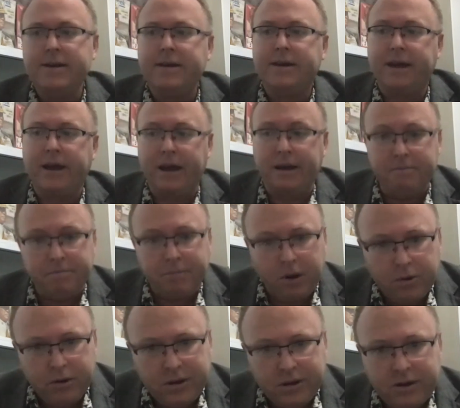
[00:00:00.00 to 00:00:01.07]

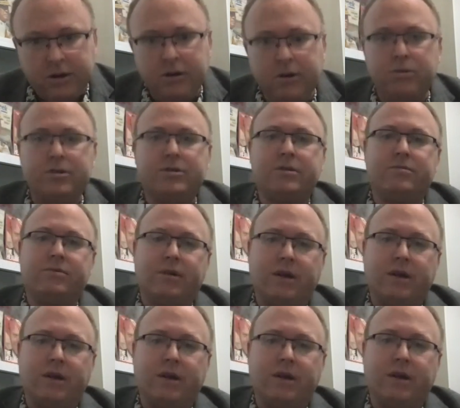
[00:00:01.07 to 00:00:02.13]
Cambodia was
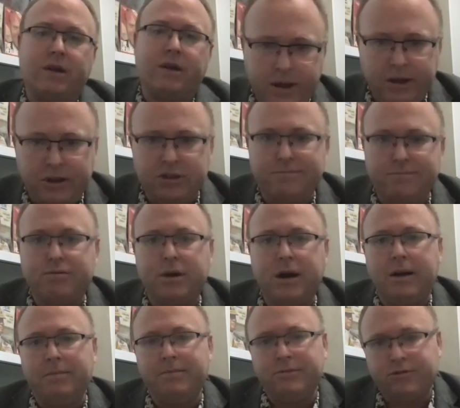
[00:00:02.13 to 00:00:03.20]
creating some
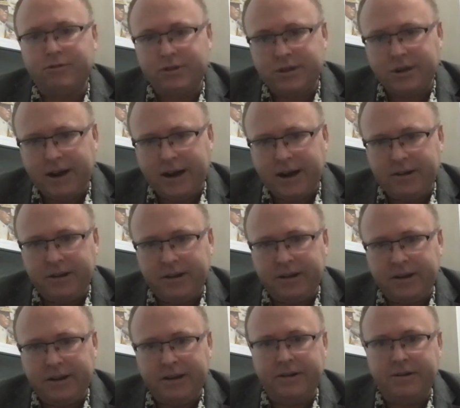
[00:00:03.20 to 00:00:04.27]
problems for
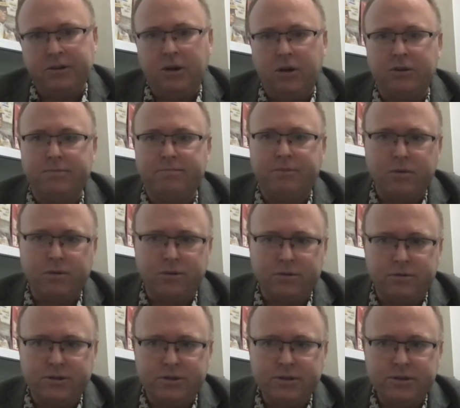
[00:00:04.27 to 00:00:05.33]
Thailand along the
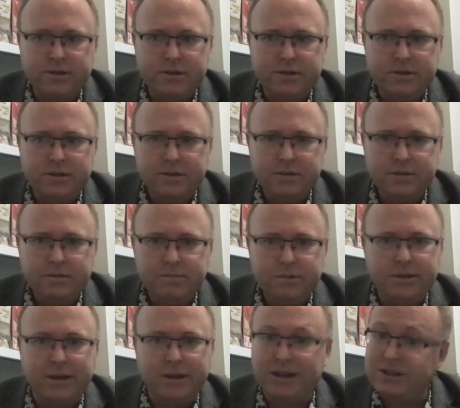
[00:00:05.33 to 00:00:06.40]
borders. But
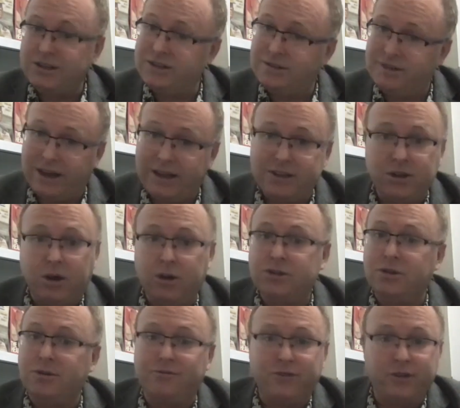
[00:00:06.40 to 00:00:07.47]
that's
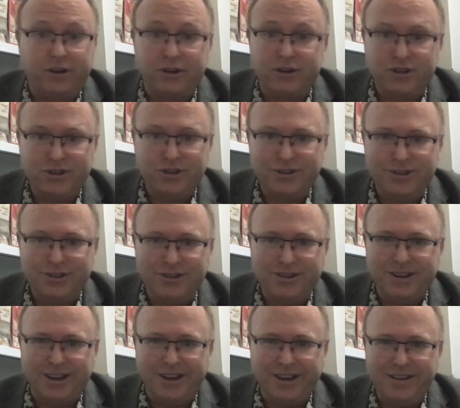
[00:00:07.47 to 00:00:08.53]
also finished,
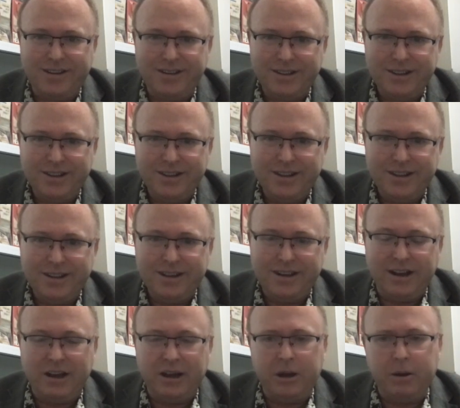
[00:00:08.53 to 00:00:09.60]
okay?
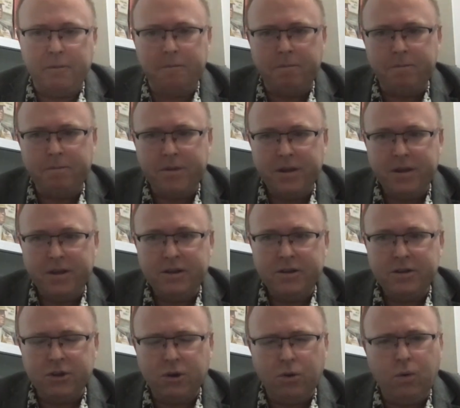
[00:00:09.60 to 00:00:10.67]

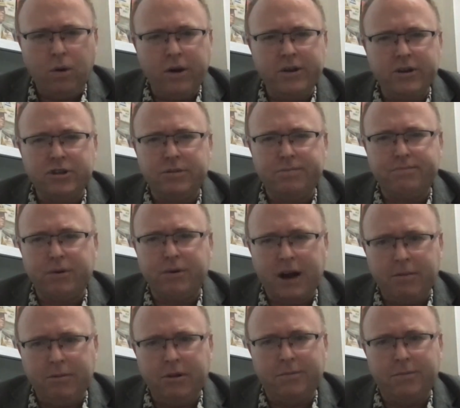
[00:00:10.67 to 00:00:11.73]
So what is the
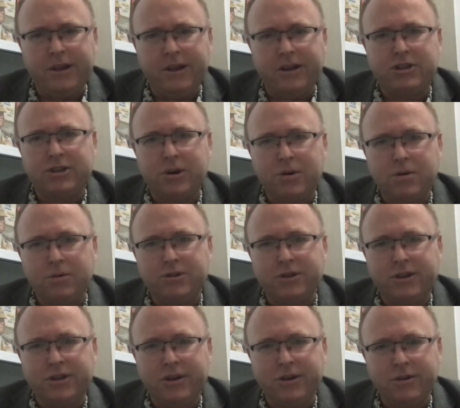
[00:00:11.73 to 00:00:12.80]
problem, the external
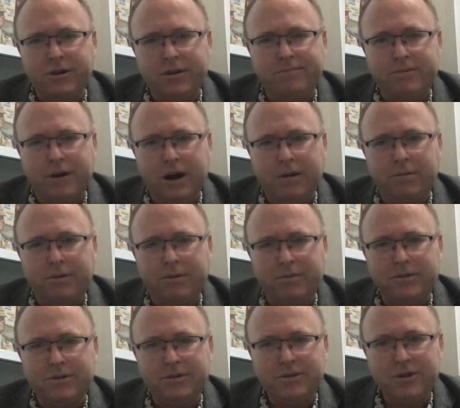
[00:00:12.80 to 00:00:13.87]
security problems?